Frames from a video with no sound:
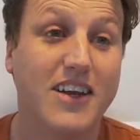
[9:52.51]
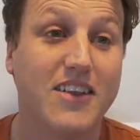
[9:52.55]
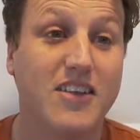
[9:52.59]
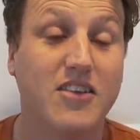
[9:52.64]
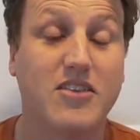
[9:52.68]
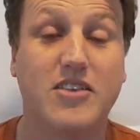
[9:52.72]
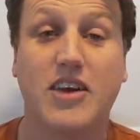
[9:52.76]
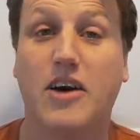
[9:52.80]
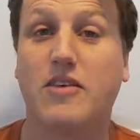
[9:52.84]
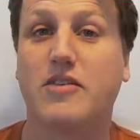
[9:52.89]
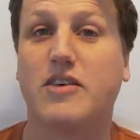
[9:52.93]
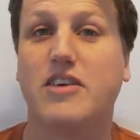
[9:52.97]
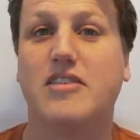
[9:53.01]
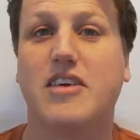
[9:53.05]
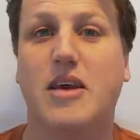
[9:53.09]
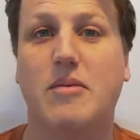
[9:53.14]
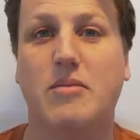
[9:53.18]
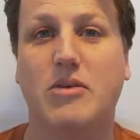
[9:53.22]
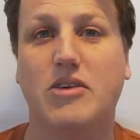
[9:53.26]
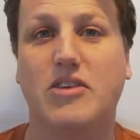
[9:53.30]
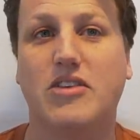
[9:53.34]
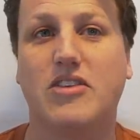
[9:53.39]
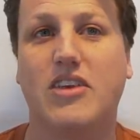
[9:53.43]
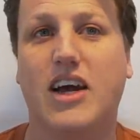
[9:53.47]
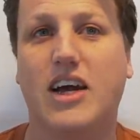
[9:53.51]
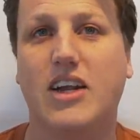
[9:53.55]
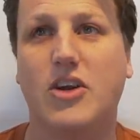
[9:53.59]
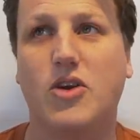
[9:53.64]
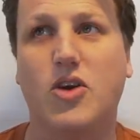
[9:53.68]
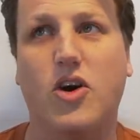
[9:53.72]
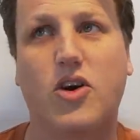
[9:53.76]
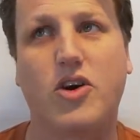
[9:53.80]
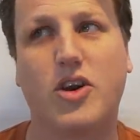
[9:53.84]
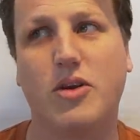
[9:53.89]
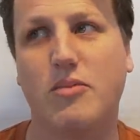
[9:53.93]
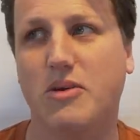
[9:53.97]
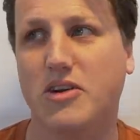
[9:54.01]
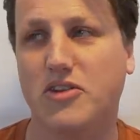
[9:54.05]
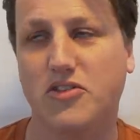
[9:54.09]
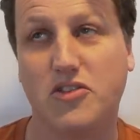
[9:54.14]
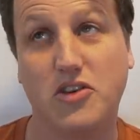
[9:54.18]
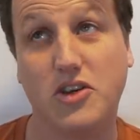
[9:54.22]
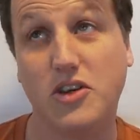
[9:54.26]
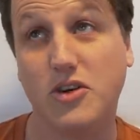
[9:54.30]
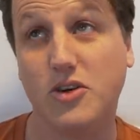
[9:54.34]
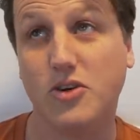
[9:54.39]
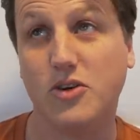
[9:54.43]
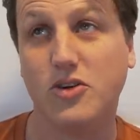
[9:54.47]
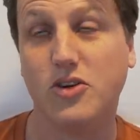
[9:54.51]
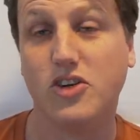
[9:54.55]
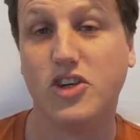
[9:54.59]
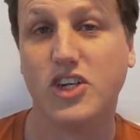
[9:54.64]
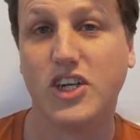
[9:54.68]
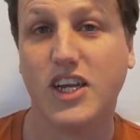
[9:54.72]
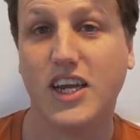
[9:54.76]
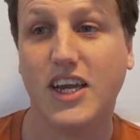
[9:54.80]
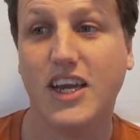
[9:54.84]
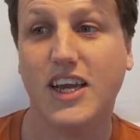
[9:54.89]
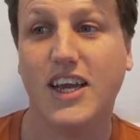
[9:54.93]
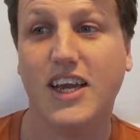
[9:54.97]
The self-containment document is huge.